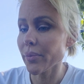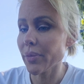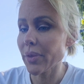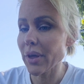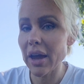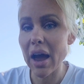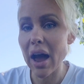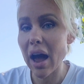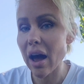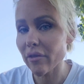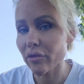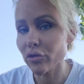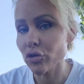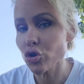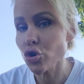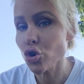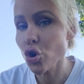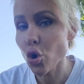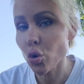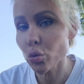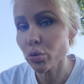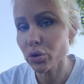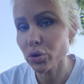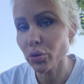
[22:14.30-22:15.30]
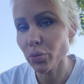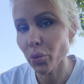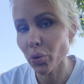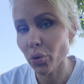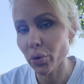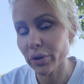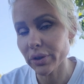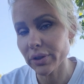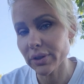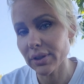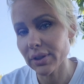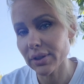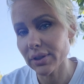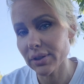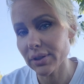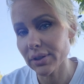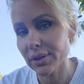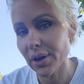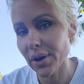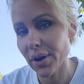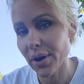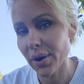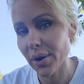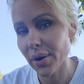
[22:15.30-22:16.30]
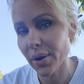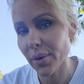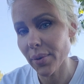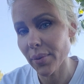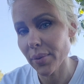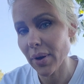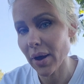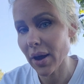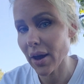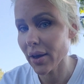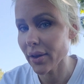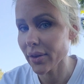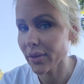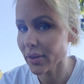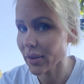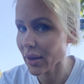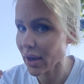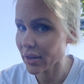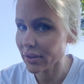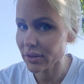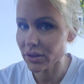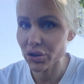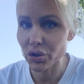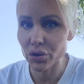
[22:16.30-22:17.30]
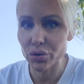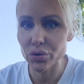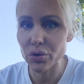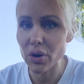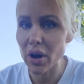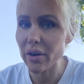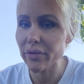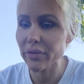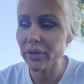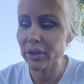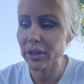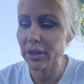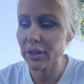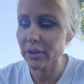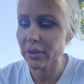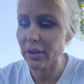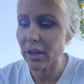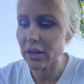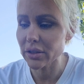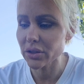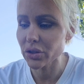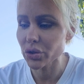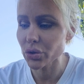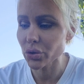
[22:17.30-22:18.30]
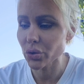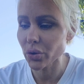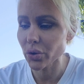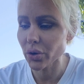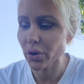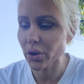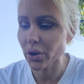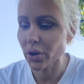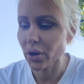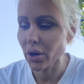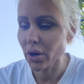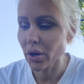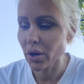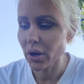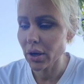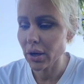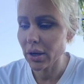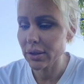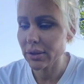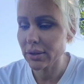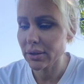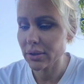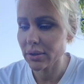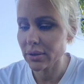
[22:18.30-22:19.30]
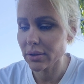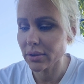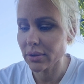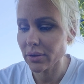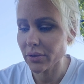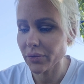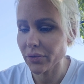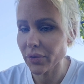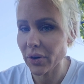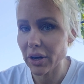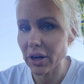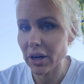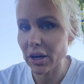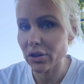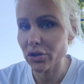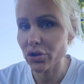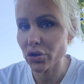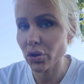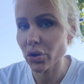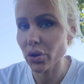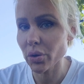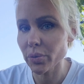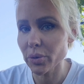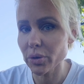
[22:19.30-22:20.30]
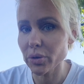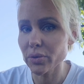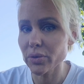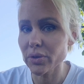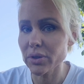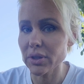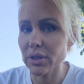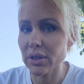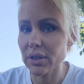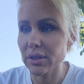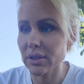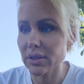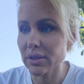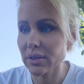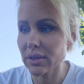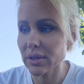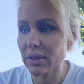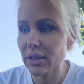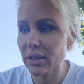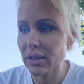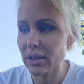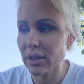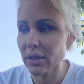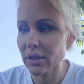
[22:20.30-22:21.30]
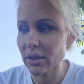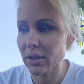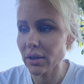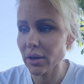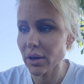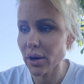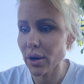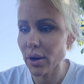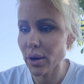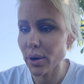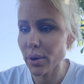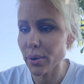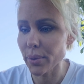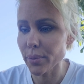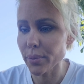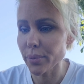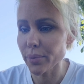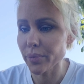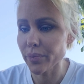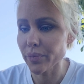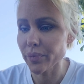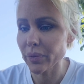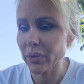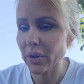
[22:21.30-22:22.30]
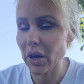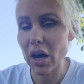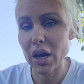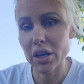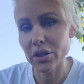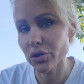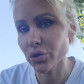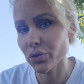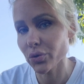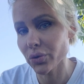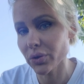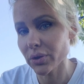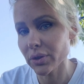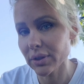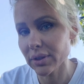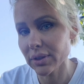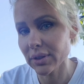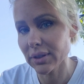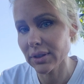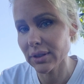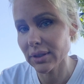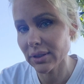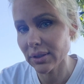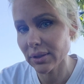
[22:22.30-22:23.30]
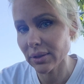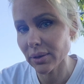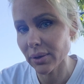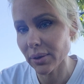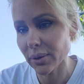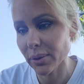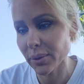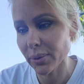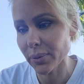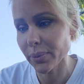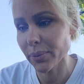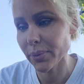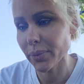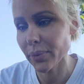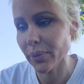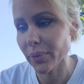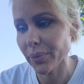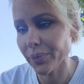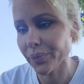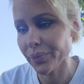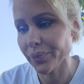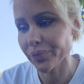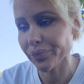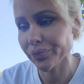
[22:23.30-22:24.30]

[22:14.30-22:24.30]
they have no support system, and that's your trafficking. It's the financial abuse, it's the ostracism